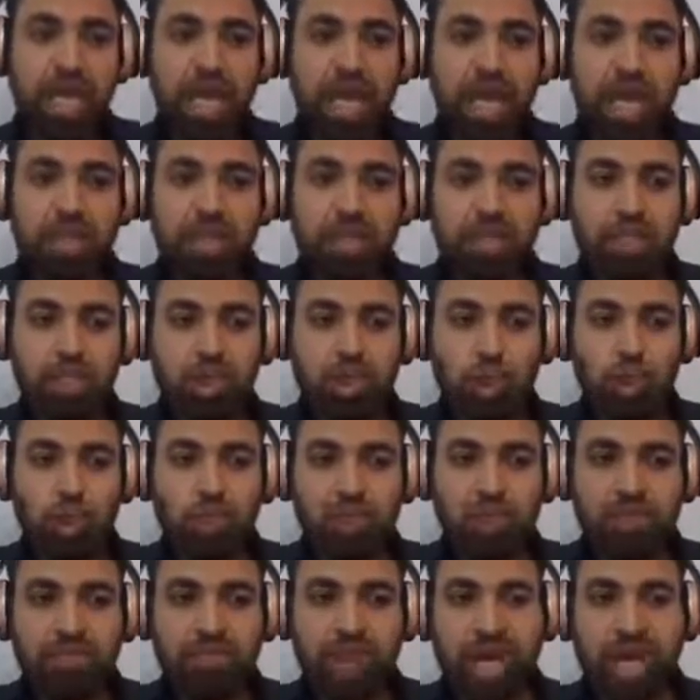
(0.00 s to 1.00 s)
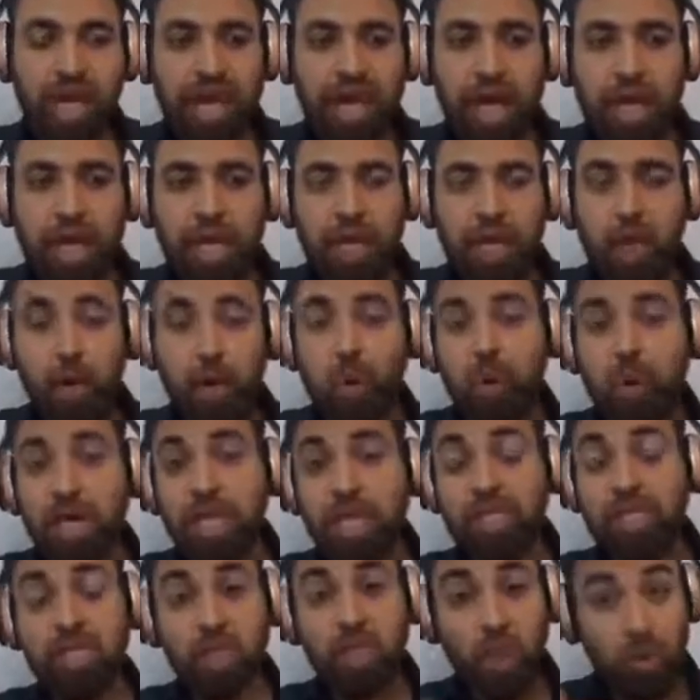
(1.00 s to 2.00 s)
and the sort of, uh, you know,
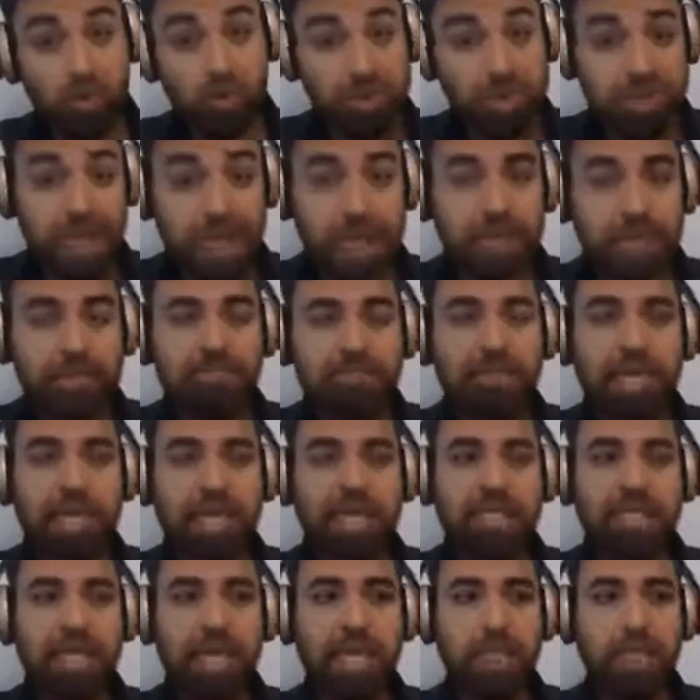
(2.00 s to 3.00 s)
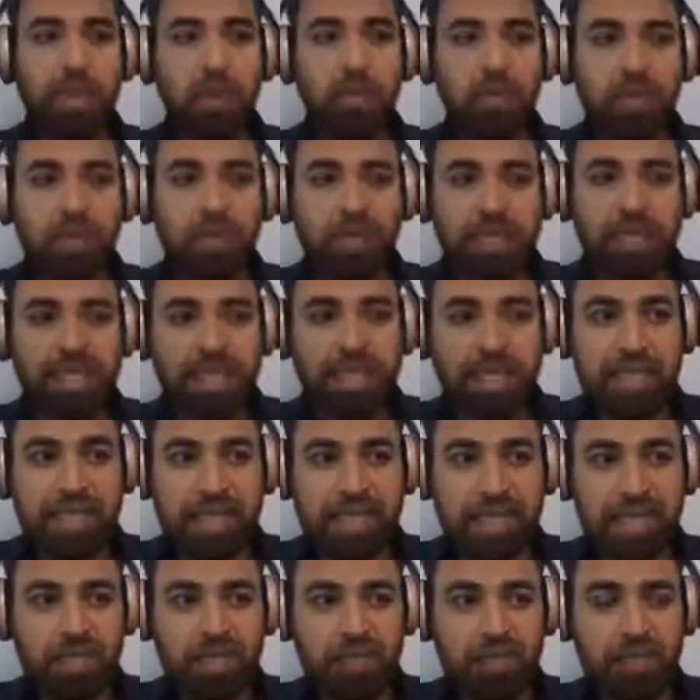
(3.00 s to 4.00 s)
insults taking place actually Western
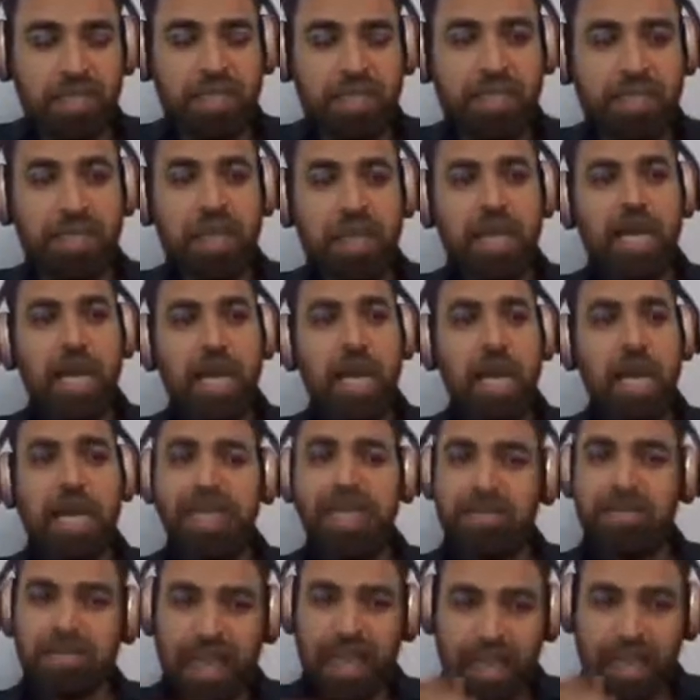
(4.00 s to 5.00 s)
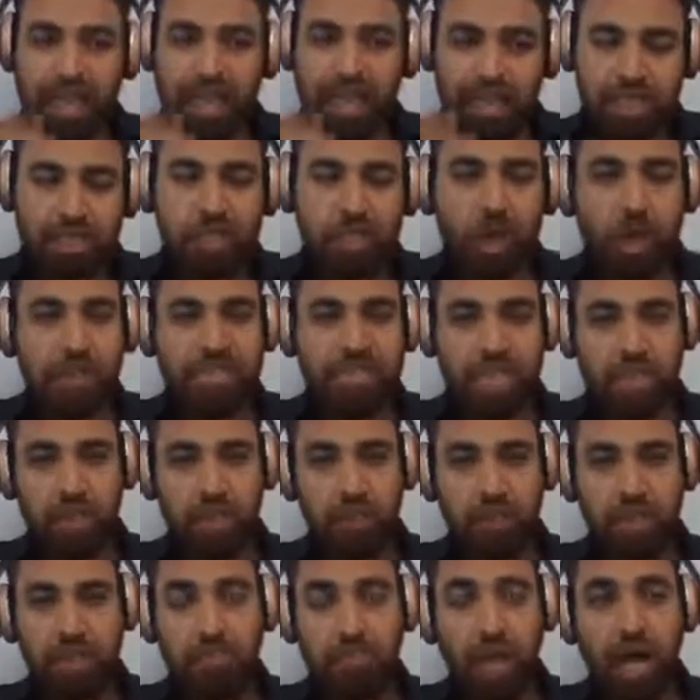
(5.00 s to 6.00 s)
countries and Zionist lobbies
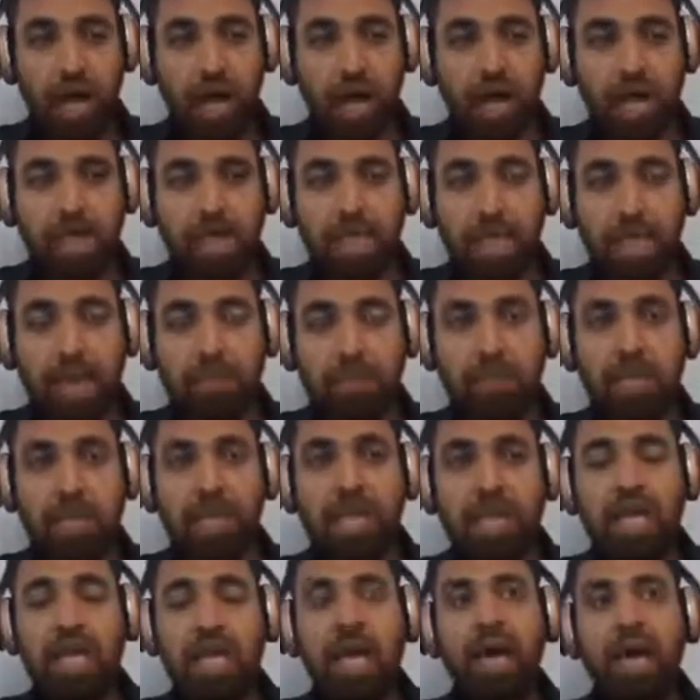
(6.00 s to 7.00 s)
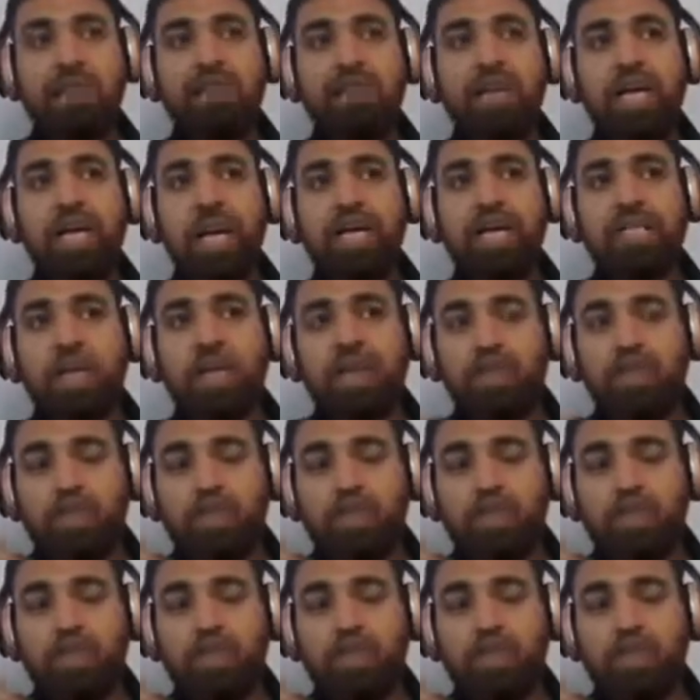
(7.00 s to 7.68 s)
actually behind them have got, have